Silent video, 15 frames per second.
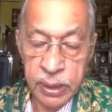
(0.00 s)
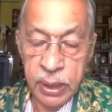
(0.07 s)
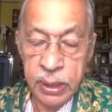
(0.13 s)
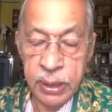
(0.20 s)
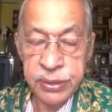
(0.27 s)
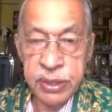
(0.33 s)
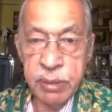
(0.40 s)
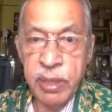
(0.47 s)

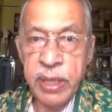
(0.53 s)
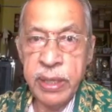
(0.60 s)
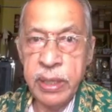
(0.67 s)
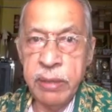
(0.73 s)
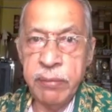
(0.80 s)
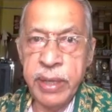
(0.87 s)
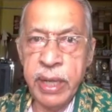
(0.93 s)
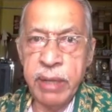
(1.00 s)

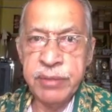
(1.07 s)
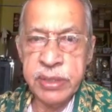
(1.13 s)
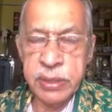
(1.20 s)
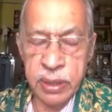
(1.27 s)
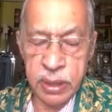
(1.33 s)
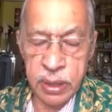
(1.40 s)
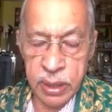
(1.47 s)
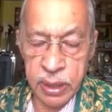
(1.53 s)
Similarly, when I was
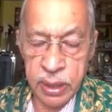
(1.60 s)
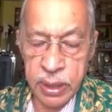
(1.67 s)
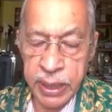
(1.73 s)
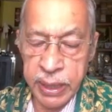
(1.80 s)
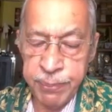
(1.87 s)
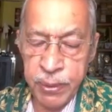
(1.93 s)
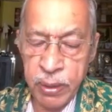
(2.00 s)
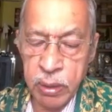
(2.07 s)
in uh,
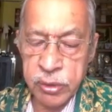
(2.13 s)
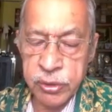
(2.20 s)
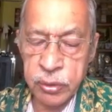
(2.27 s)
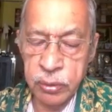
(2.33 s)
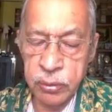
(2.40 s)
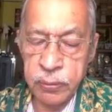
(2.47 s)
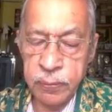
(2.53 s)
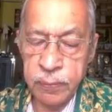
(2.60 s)
Kadapa
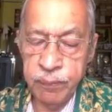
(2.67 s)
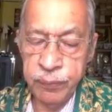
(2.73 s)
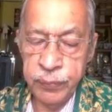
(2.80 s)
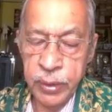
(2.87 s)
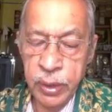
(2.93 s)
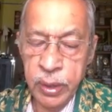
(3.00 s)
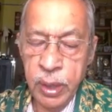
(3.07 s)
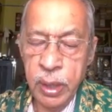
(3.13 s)
also,
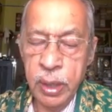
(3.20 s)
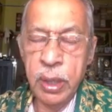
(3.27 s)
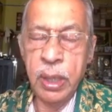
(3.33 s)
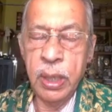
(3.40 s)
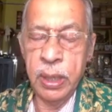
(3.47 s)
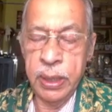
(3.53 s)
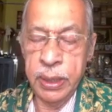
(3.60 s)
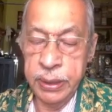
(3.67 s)

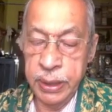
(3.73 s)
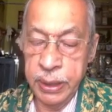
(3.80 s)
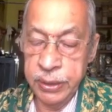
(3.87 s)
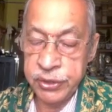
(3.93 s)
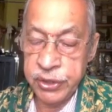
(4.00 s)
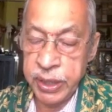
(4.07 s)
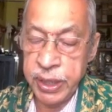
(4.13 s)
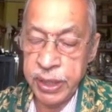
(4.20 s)
uh, the
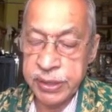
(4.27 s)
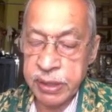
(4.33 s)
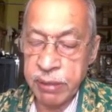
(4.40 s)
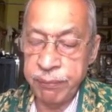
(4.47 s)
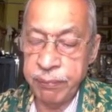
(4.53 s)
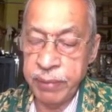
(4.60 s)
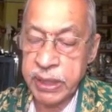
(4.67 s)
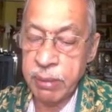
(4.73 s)
series
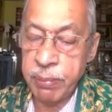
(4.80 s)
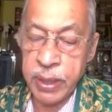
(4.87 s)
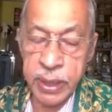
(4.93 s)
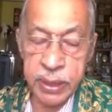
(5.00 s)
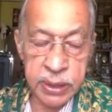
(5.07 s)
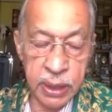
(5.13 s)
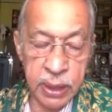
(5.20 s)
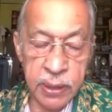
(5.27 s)
of Veda
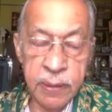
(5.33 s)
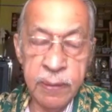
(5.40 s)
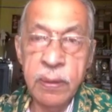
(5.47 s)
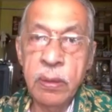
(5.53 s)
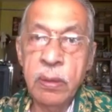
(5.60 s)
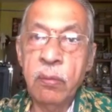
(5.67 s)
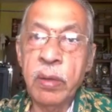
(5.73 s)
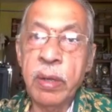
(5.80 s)
Bharati
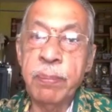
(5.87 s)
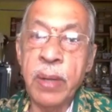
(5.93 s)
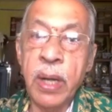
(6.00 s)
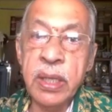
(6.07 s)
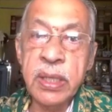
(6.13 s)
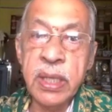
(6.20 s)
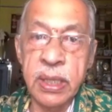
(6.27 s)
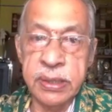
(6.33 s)
were
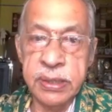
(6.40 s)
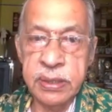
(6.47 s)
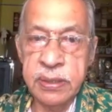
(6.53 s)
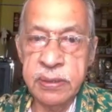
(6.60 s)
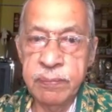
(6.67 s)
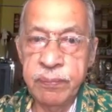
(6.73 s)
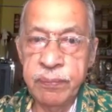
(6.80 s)
broadcast.